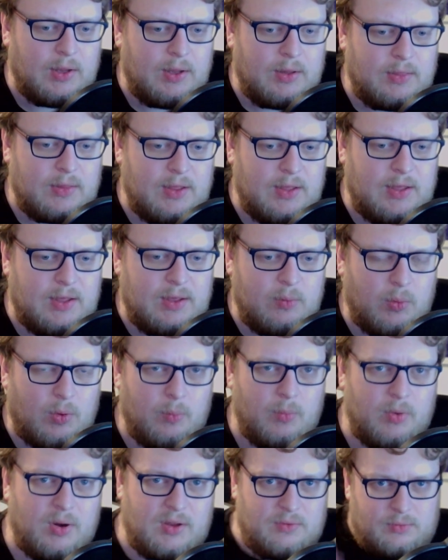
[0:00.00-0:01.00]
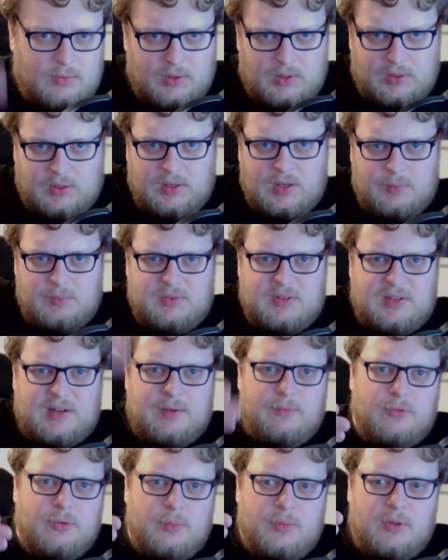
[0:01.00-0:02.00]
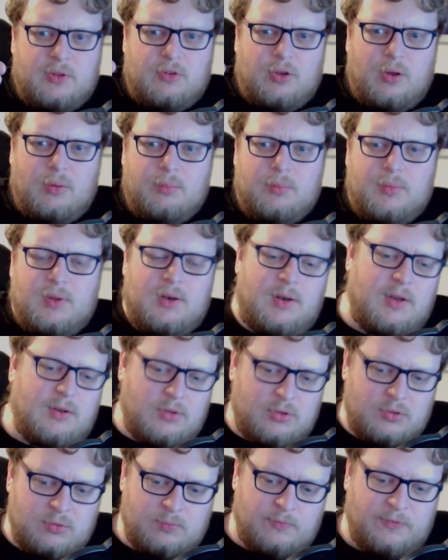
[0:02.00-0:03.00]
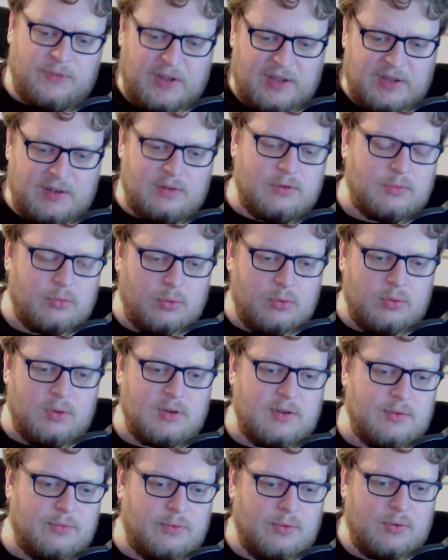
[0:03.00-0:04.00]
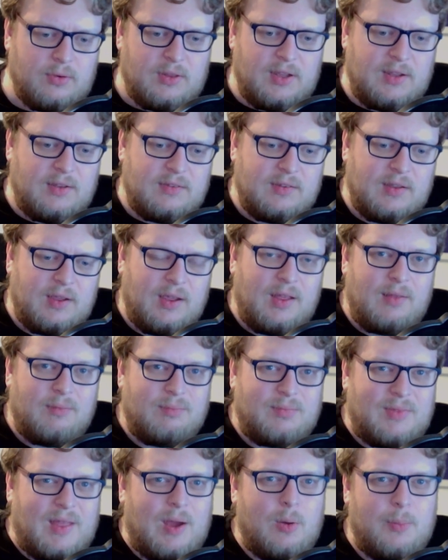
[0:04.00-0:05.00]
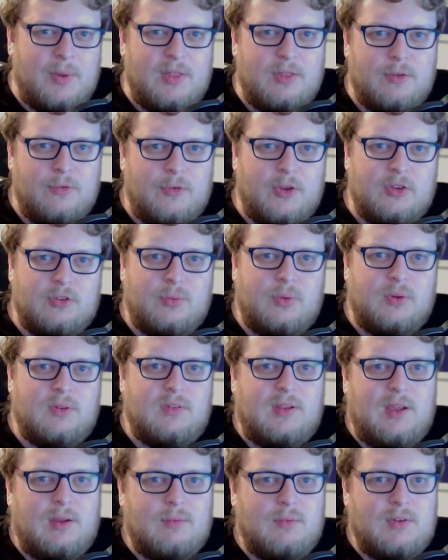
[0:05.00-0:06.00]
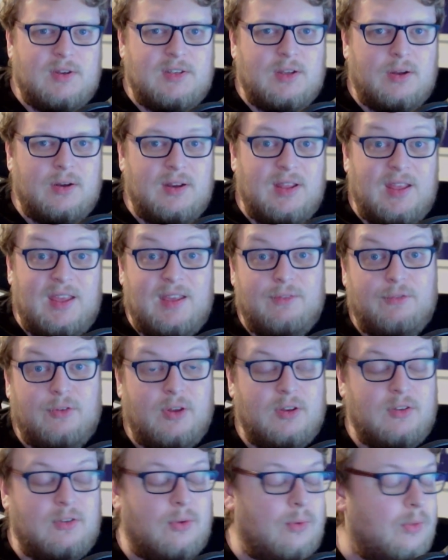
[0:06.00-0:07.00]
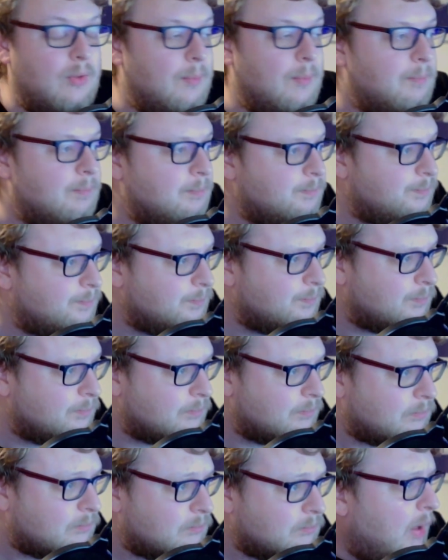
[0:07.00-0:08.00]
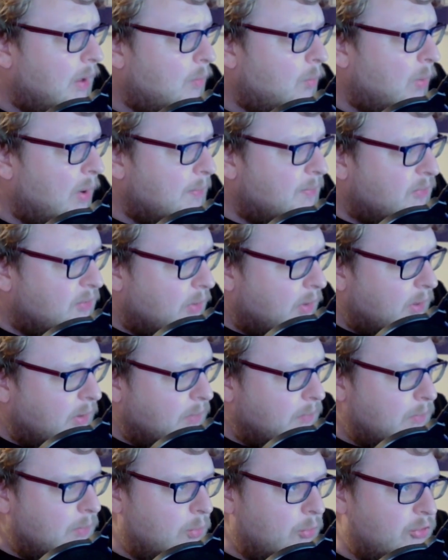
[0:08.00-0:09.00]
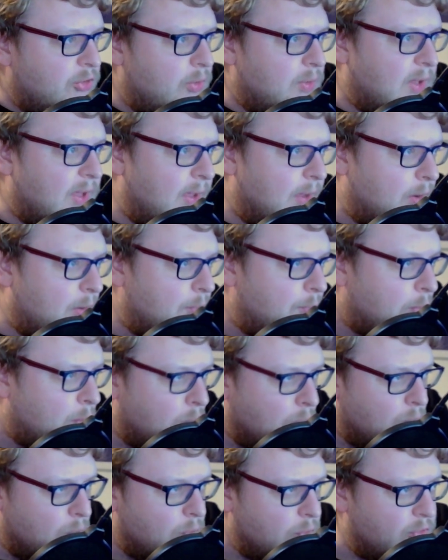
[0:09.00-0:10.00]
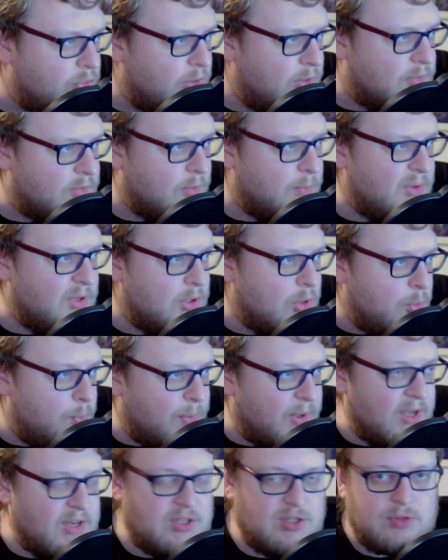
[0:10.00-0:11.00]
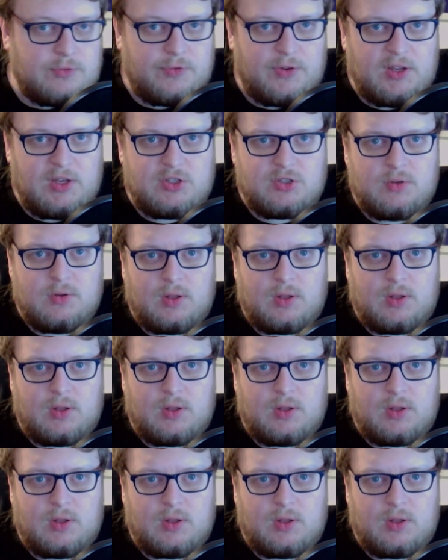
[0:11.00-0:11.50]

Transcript: The one where it like comes down from the top and then fades through the different things, that will be the first one to get redone if I do them. Website also getting overhauled, so there's going to be new pages for each of the